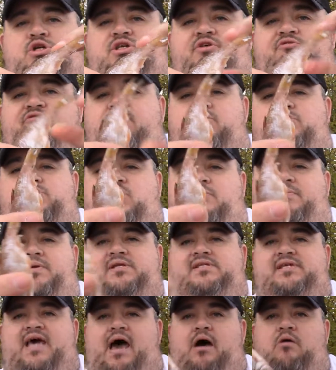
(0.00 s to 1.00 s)
it through the top of the
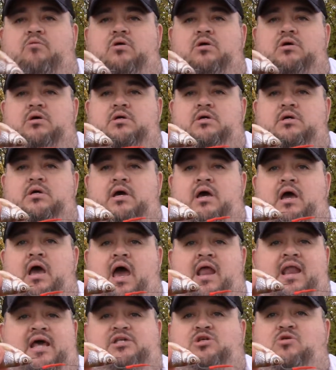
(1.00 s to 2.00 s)
towel.
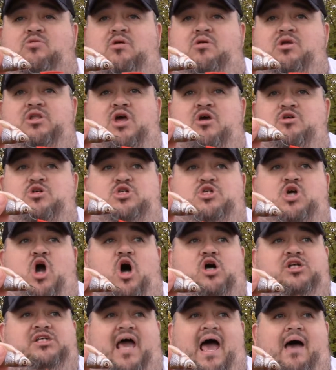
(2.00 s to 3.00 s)
And that's all I'm going to do, just
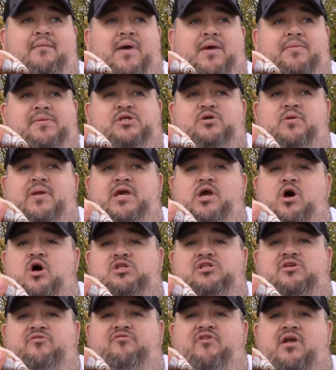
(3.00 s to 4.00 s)
cast it out maybe 20
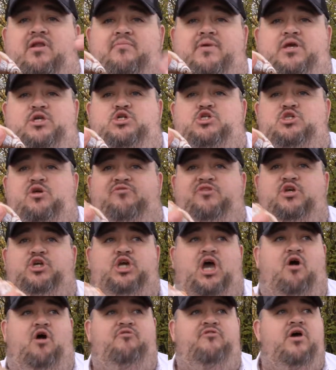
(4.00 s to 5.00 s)
yards in front of me, just off the
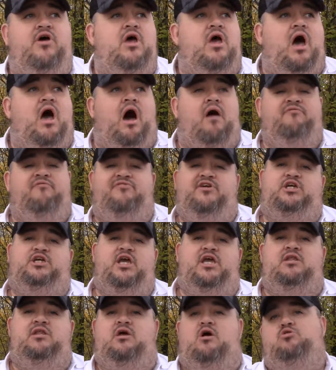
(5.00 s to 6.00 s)
shelf. I'm
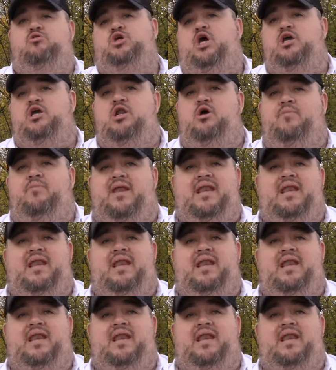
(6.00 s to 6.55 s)
fishing, I'll show you a little bit